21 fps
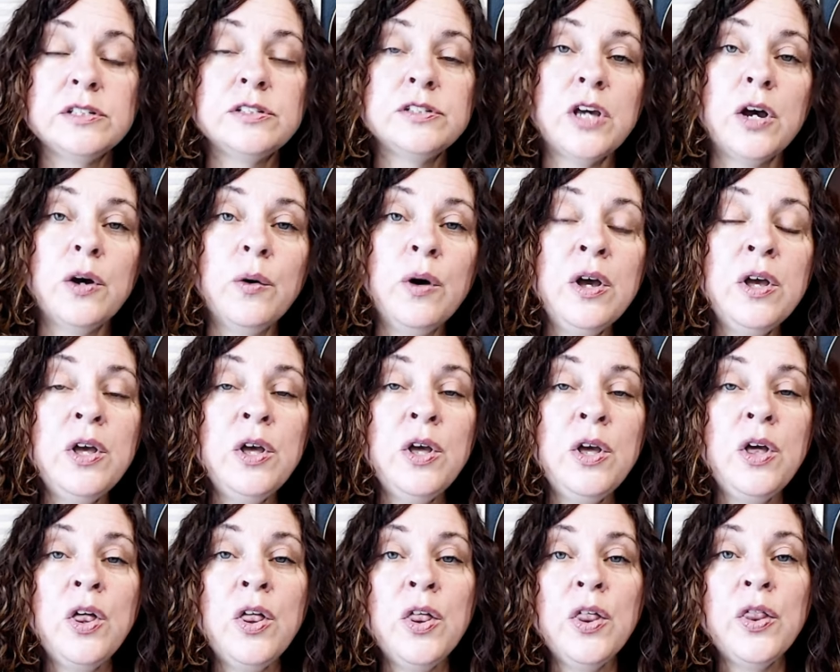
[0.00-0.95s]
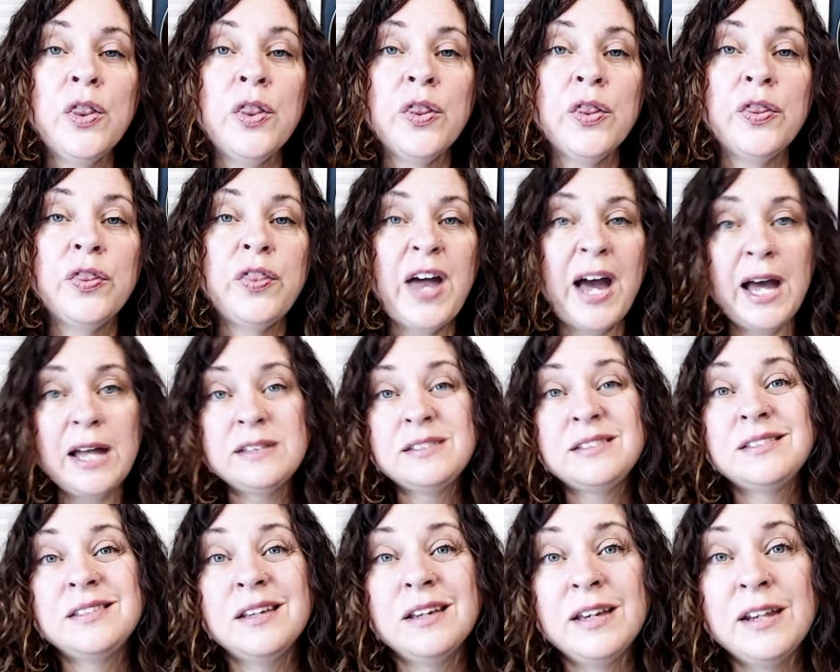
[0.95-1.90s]
So
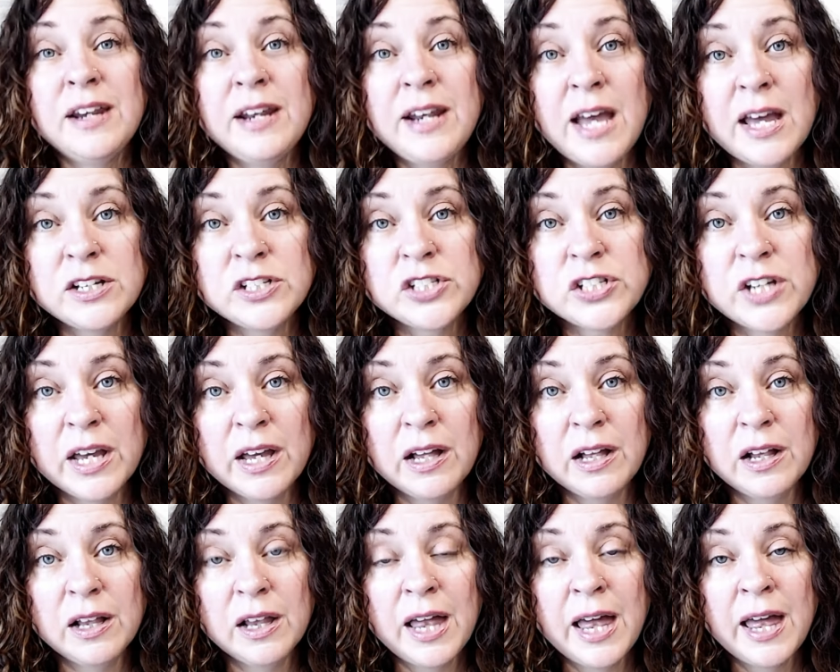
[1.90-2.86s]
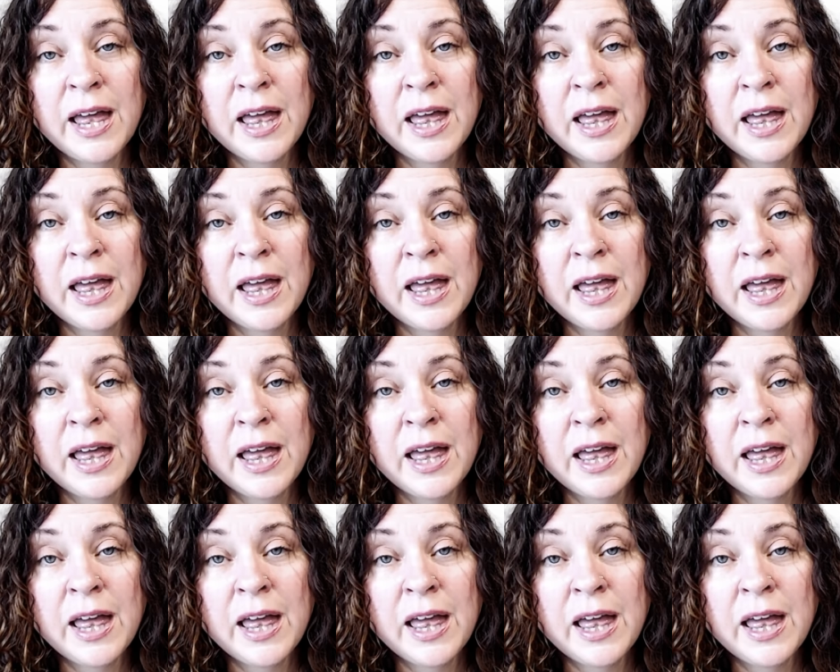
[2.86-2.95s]
that's, in a nutshell,